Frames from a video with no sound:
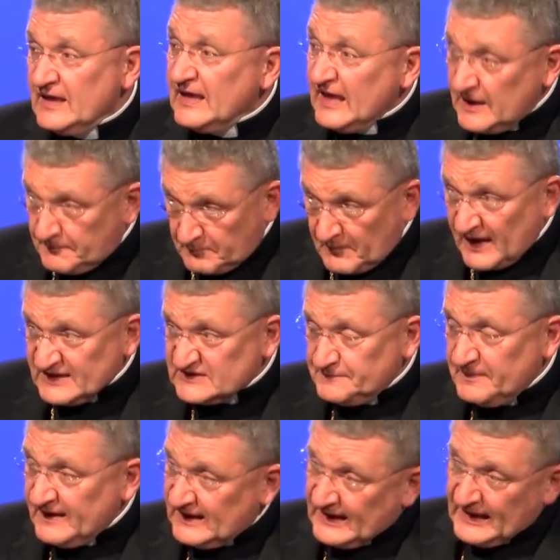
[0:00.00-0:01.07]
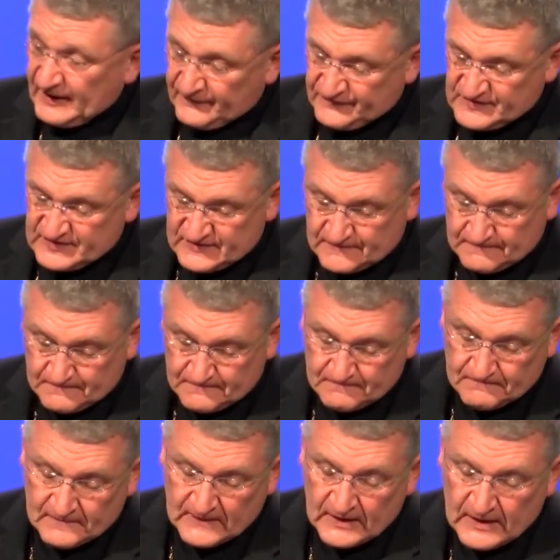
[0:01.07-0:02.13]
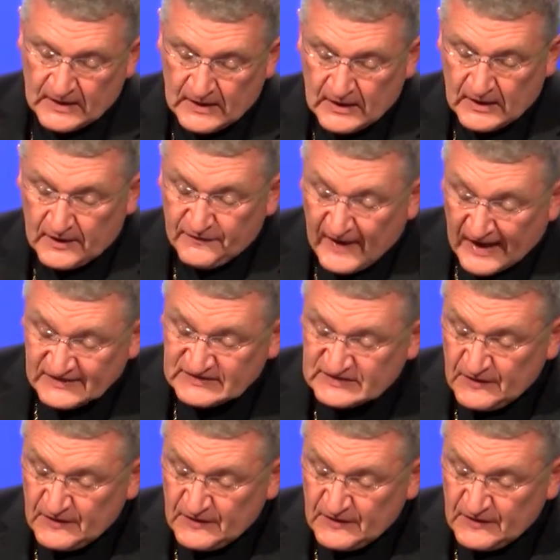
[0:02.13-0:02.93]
It must be lived. That's